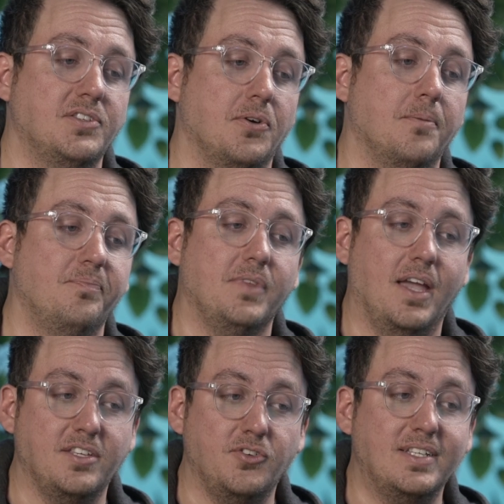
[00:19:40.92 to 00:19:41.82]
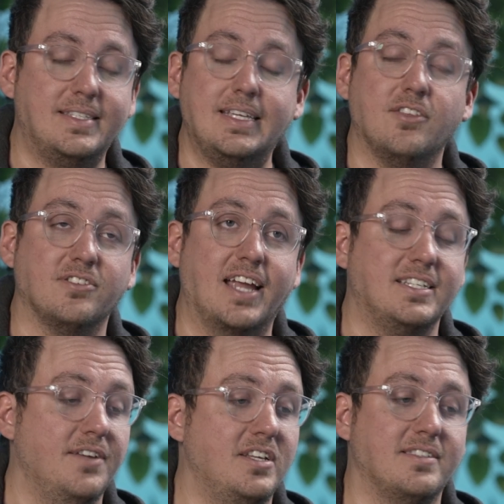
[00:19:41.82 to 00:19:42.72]
So as you can see, there's
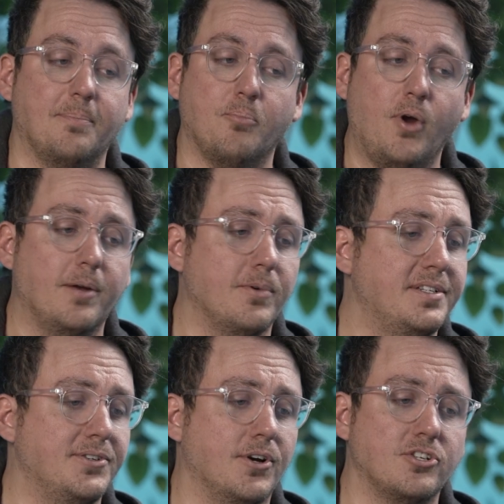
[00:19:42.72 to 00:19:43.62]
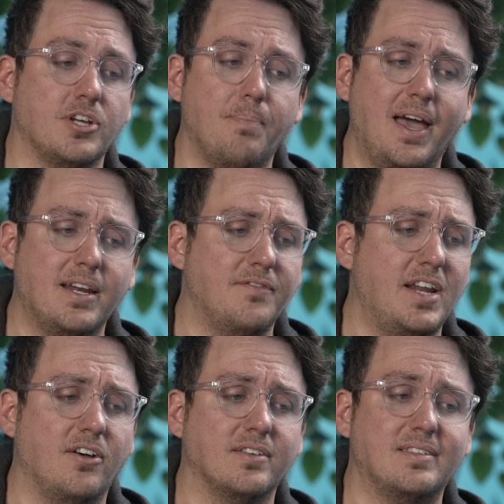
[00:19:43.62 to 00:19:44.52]
activities like brand research, competitive
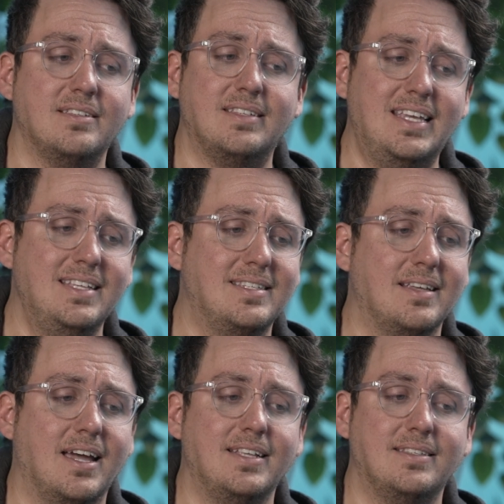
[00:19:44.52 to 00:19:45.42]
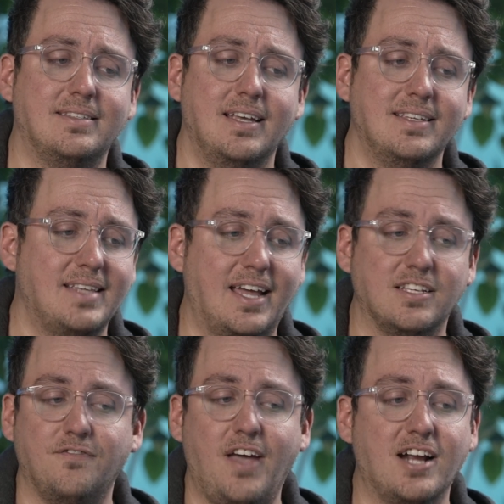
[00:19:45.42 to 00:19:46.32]
analysis, insights,
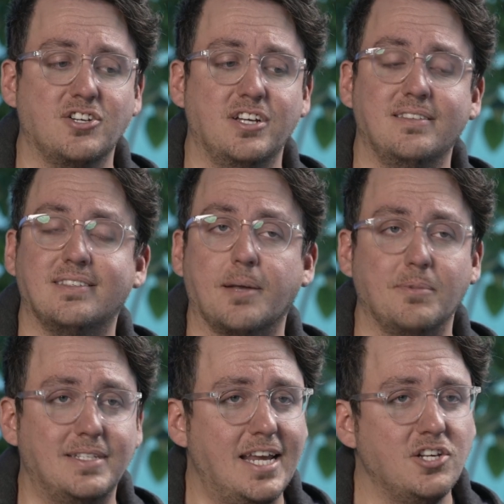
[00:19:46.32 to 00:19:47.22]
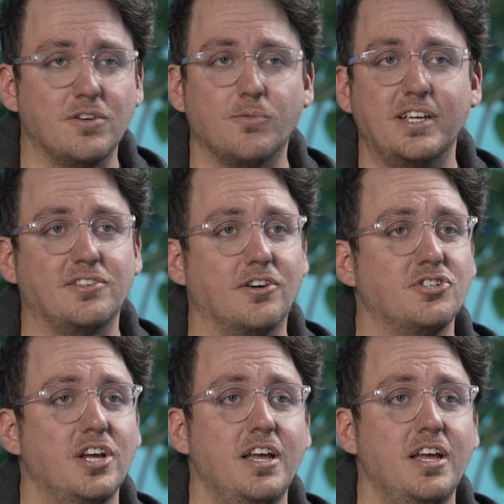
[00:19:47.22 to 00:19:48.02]
satisfaction, segmentation research.